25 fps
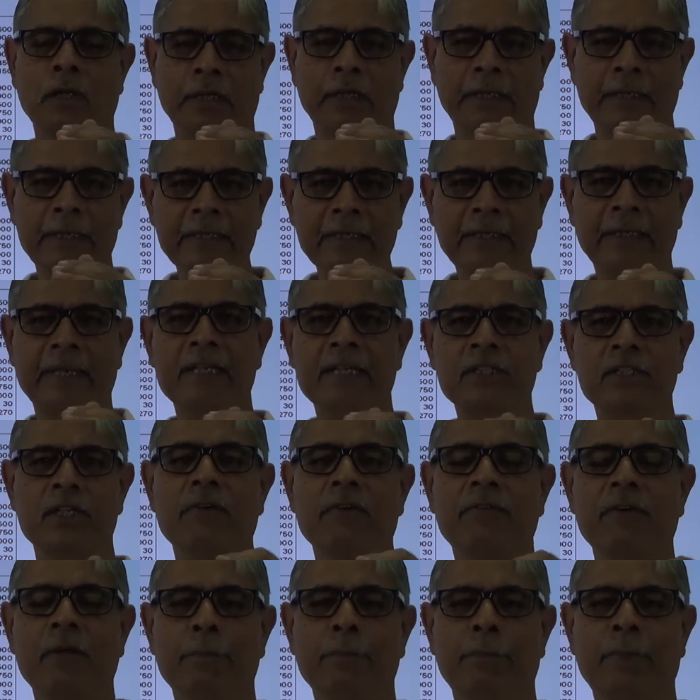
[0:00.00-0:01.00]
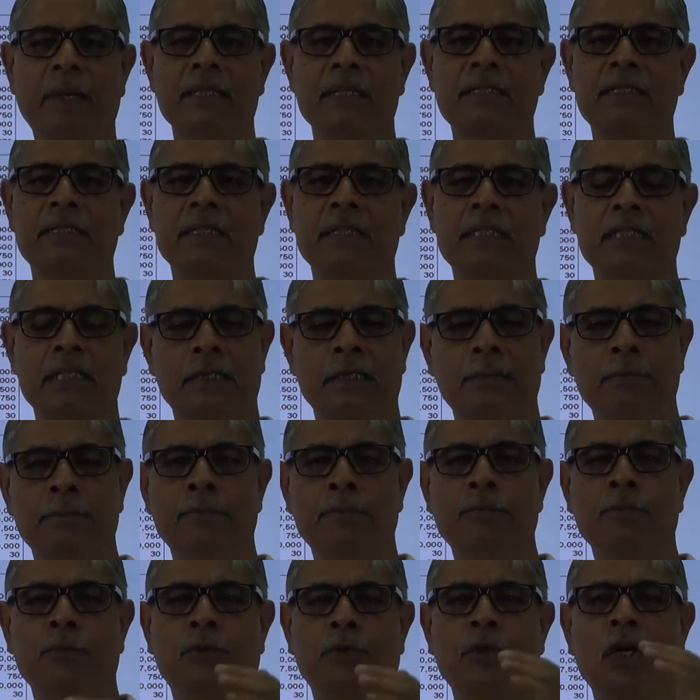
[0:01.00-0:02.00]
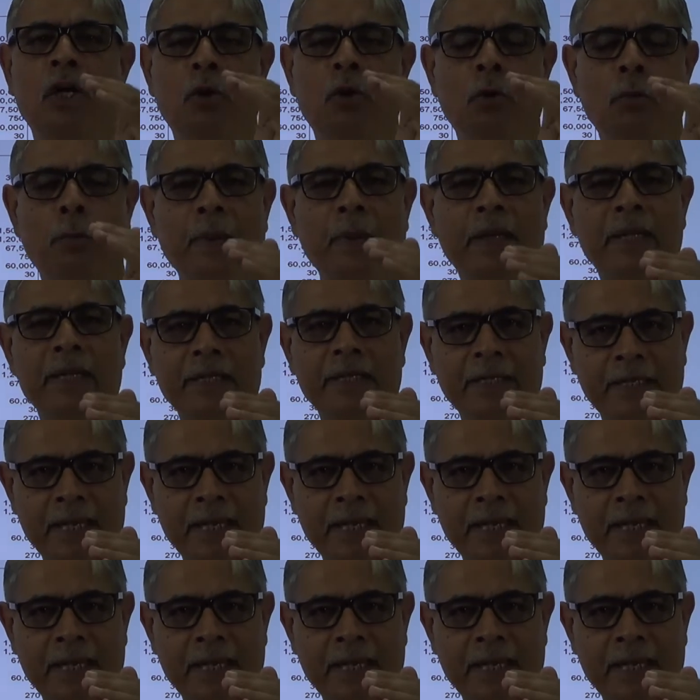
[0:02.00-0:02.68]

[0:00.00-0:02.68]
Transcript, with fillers: In case of Imprest system, the opening